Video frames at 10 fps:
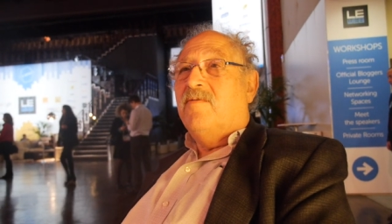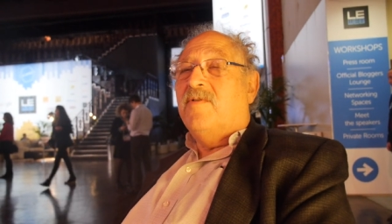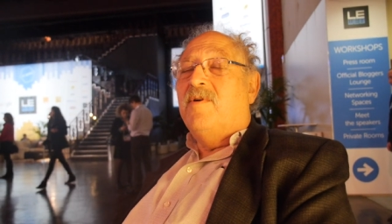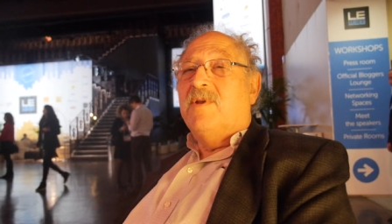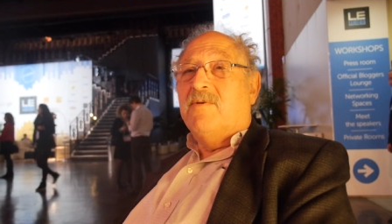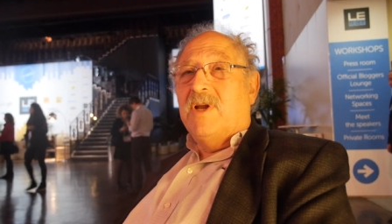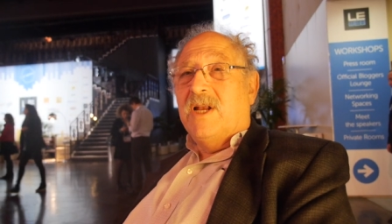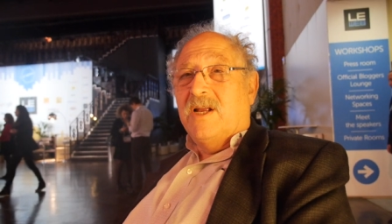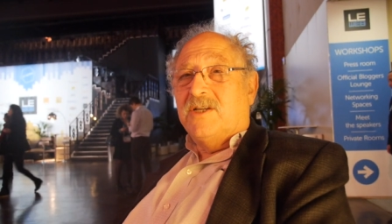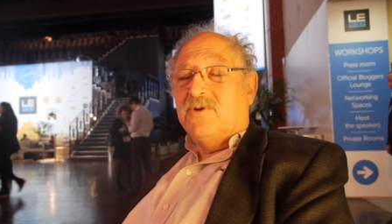from the
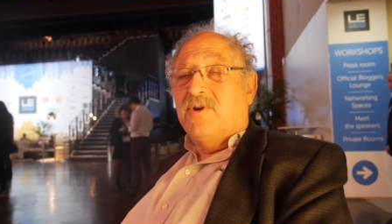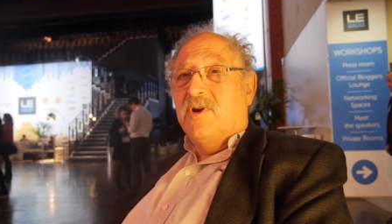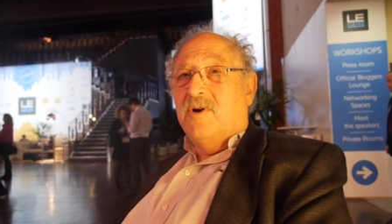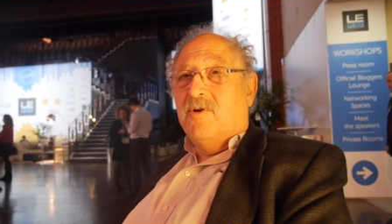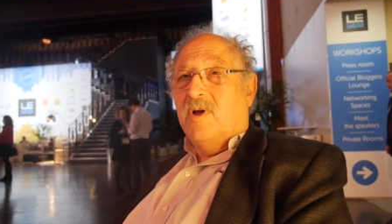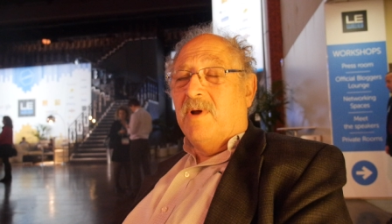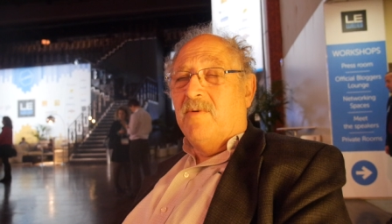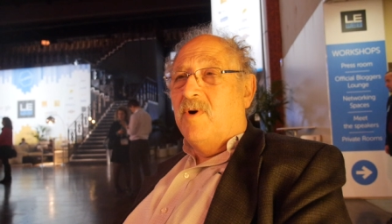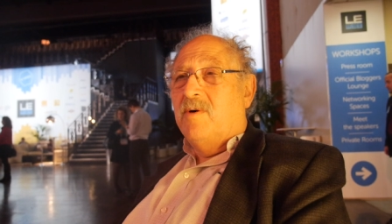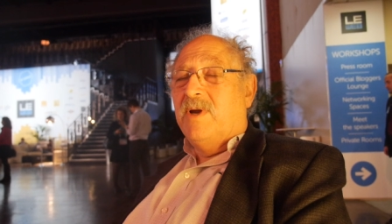real issue. You know,
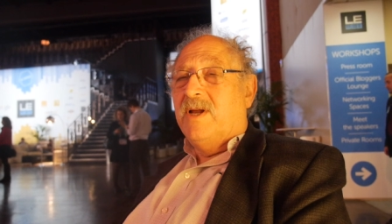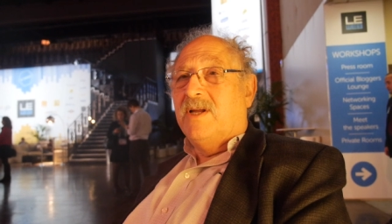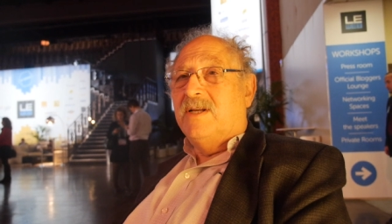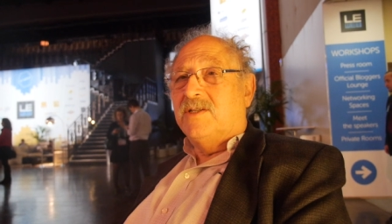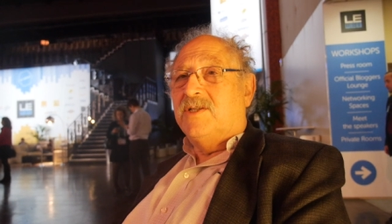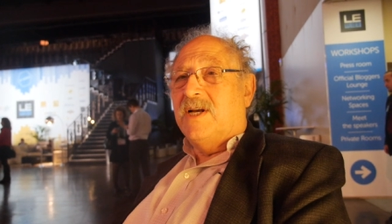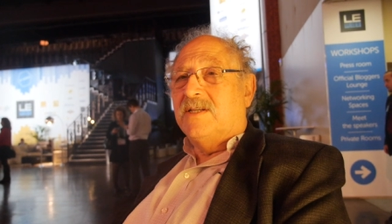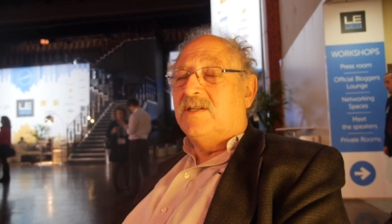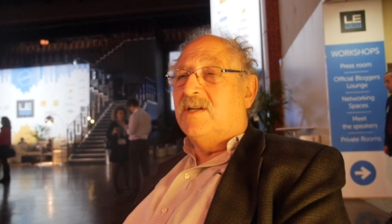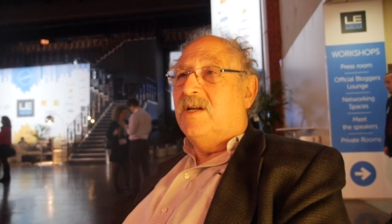global warming is
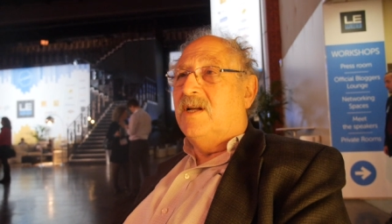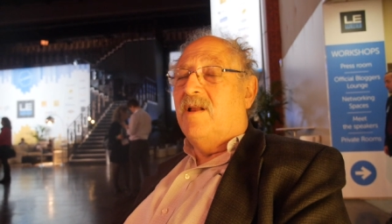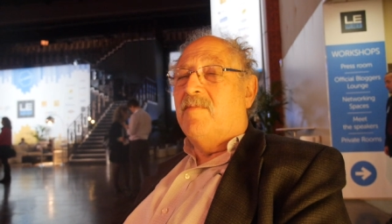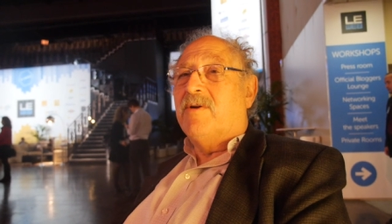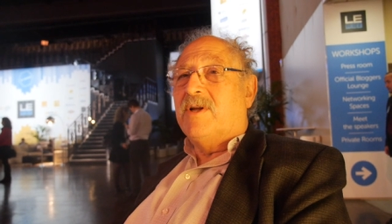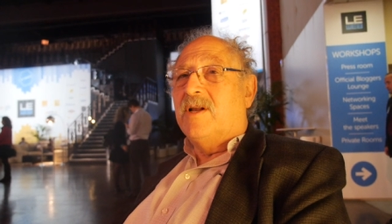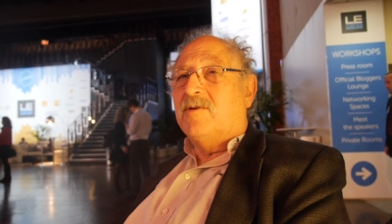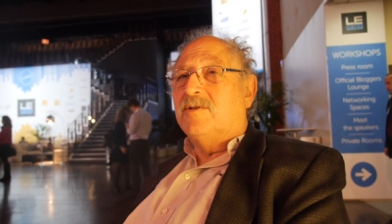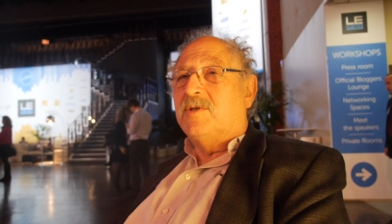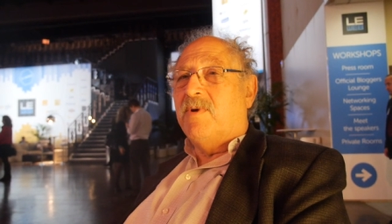just an American
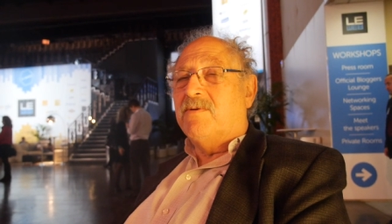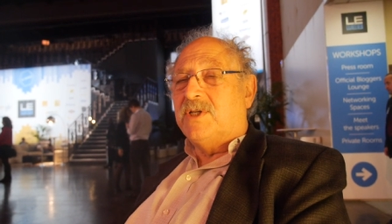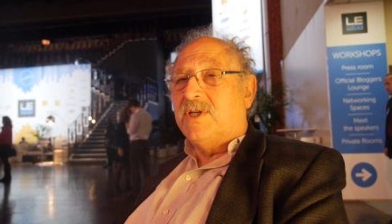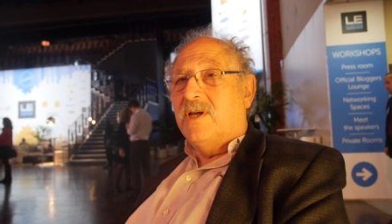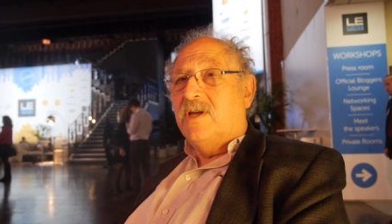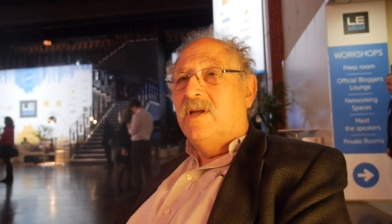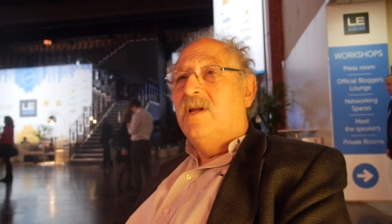conspiracy,